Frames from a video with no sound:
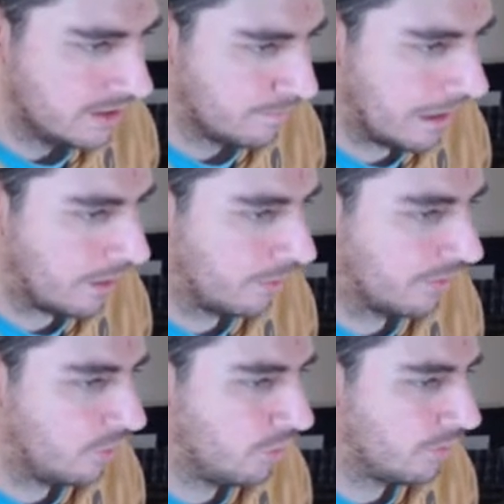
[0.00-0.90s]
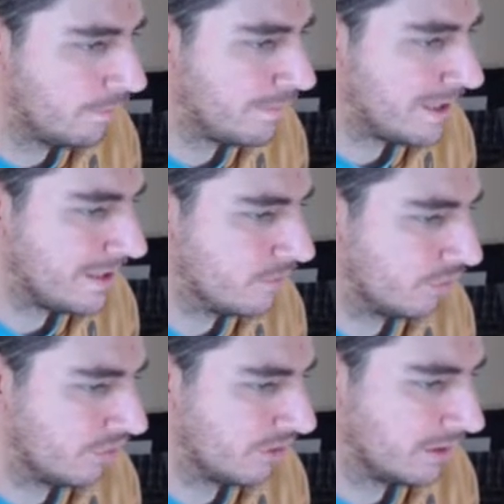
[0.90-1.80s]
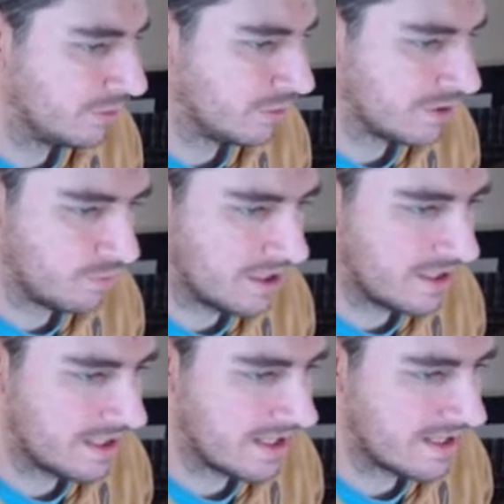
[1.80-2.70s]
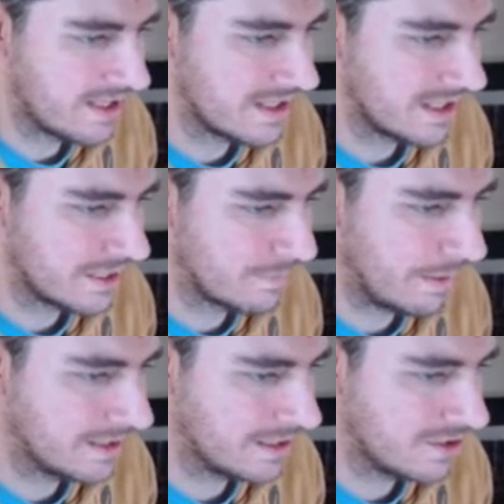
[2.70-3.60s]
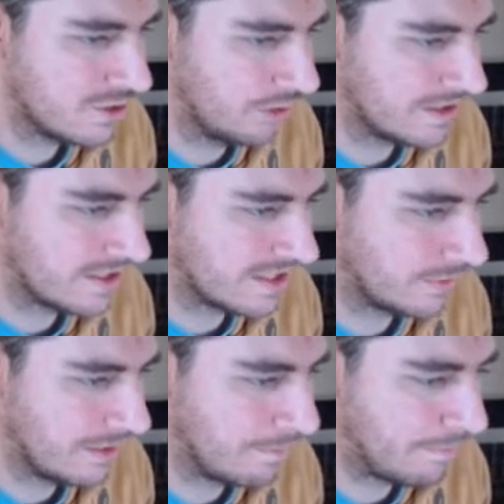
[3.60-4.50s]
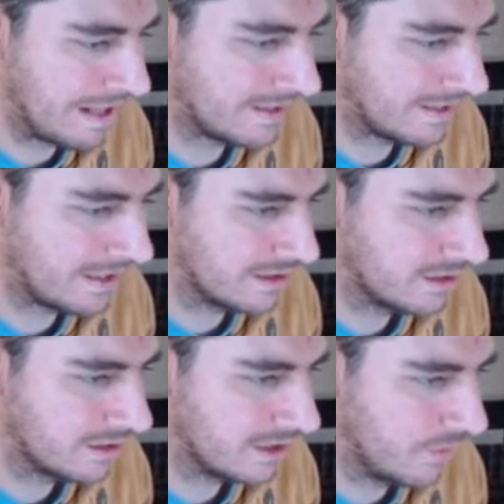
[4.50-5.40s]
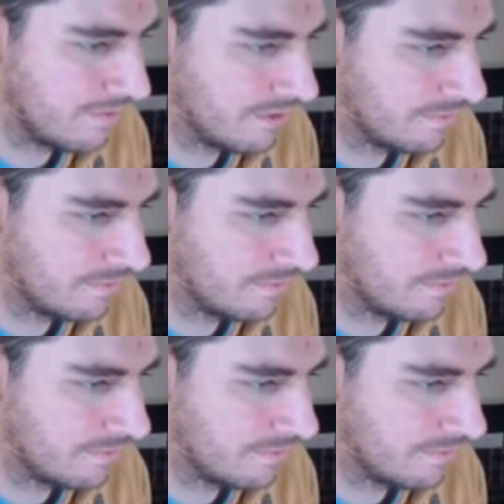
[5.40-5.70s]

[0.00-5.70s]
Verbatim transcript: Black Ops 4 being more similar to its predecessors than expected is not necessarily a bad thing, however.